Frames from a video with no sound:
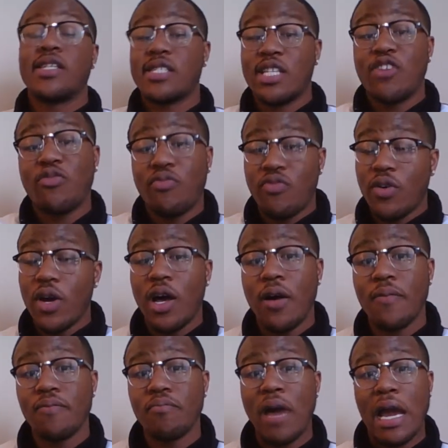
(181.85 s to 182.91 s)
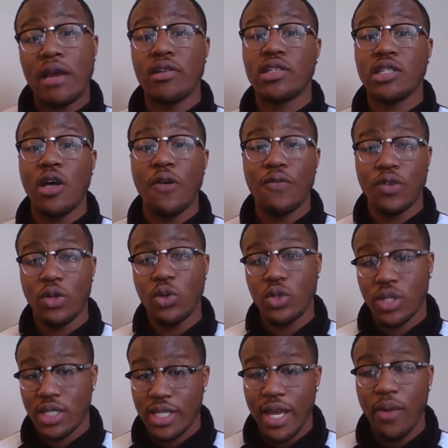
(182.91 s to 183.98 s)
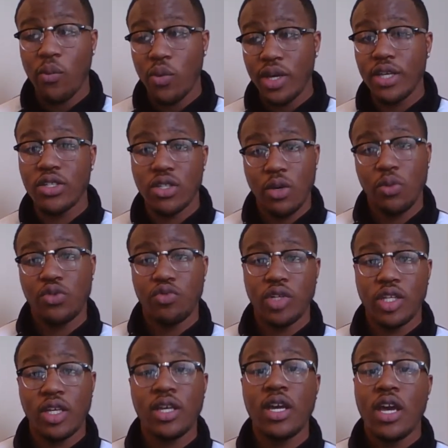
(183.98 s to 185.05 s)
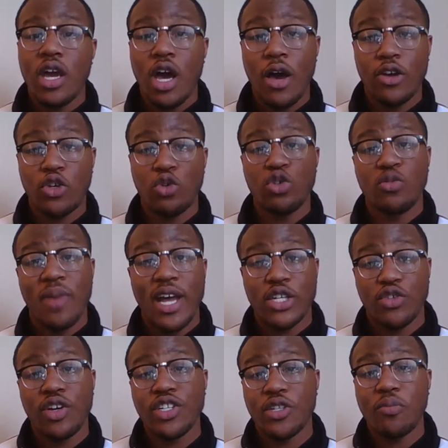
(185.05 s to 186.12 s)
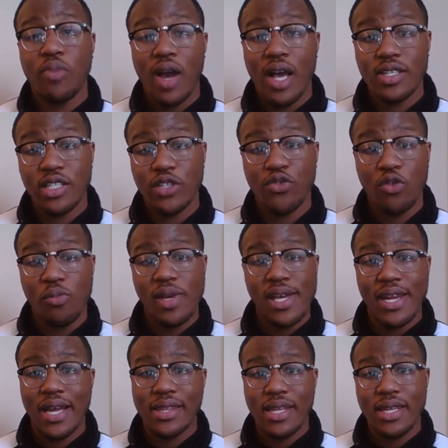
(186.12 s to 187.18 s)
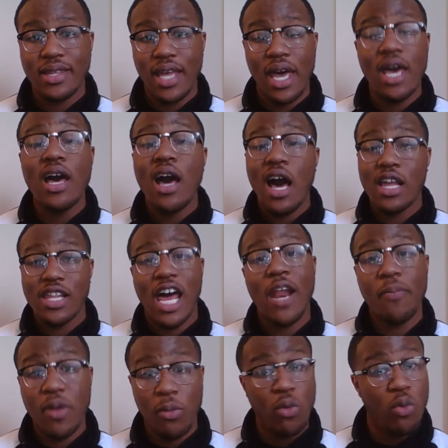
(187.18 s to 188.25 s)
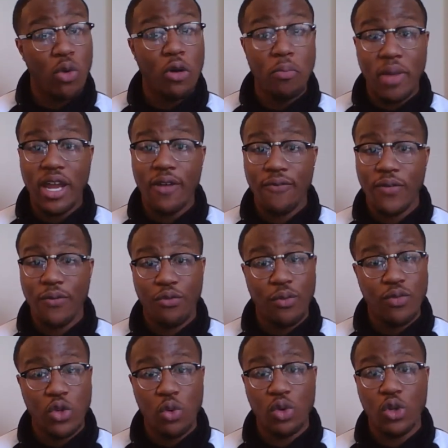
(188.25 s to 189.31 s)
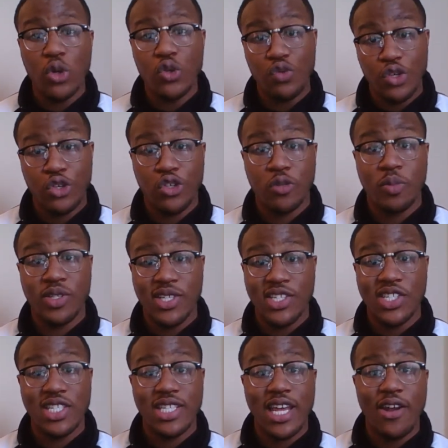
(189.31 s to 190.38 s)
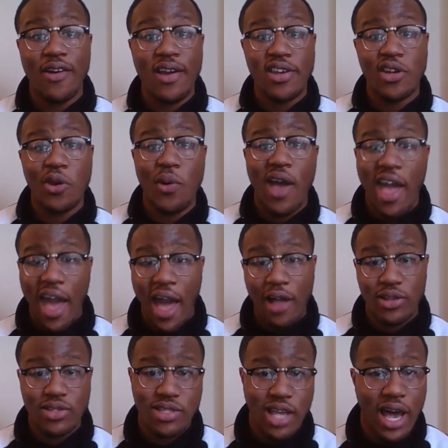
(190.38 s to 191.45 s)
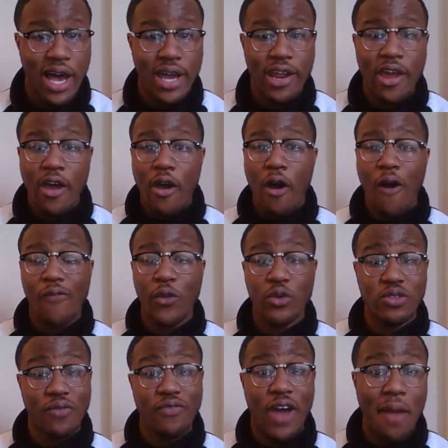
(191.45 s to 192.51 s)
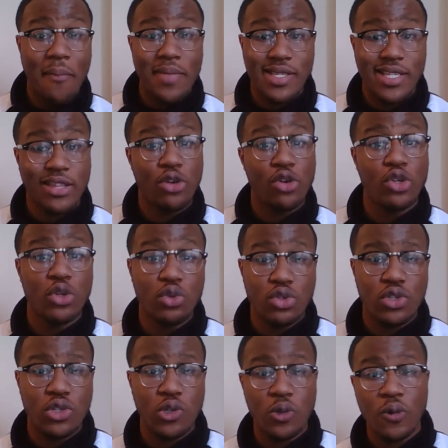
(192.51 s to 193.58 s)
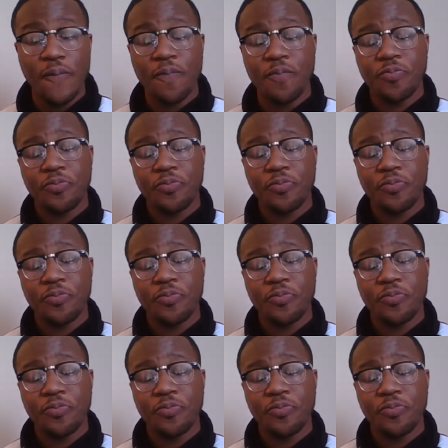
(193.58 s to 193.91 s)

and just live by yourself for those 10 weeks. It was really a huge maturation process for me. And I think that a lot of people will benefit from doing those research positions that are, outside of those environments that they're used to.